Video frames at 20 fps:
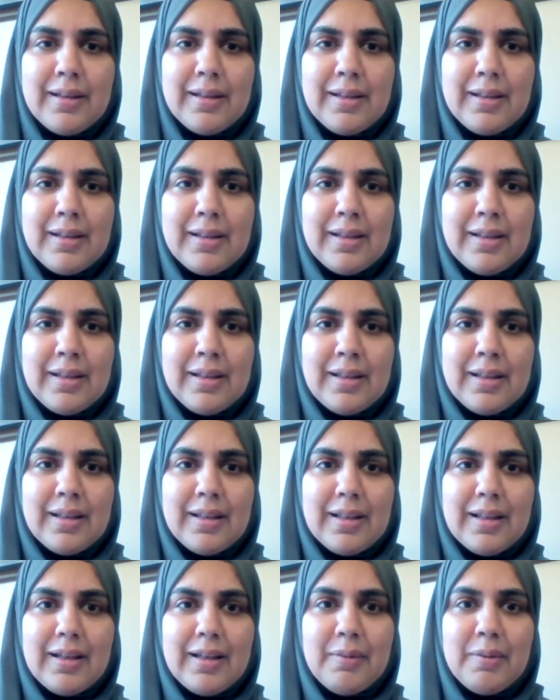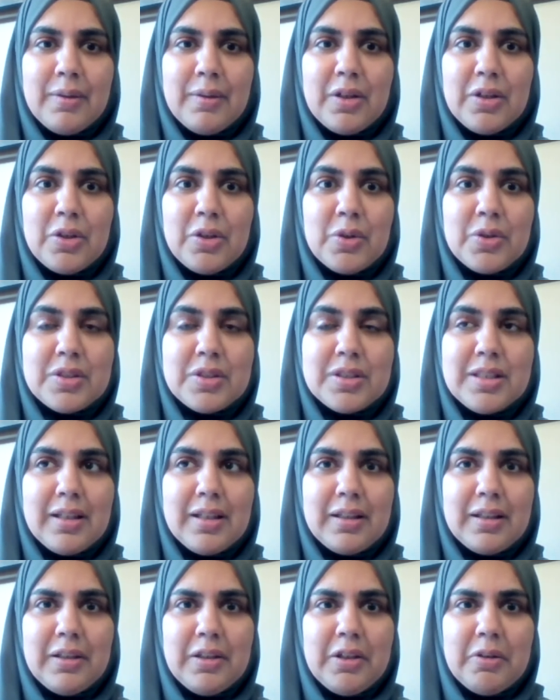I mean, you don't see a
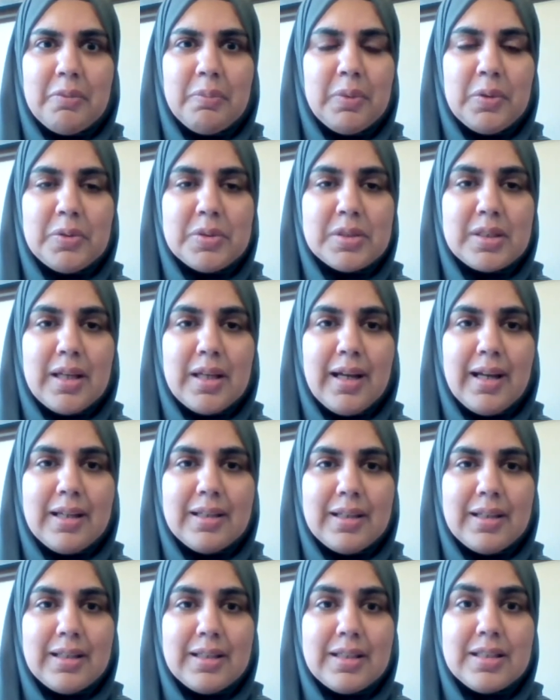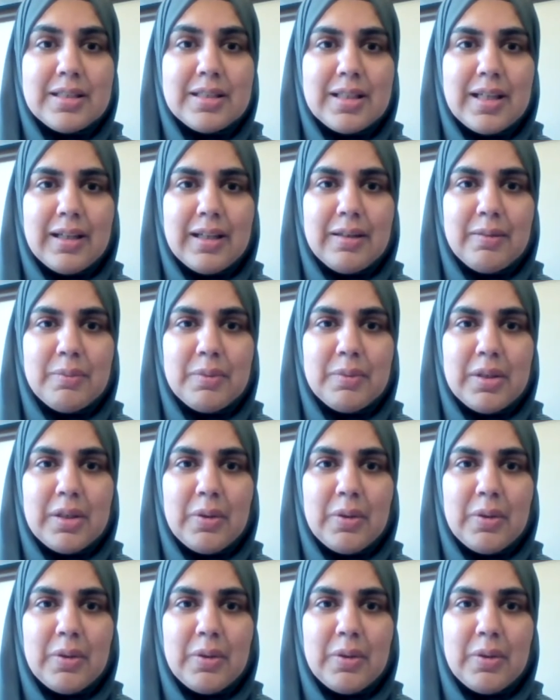clear blue sky at any time,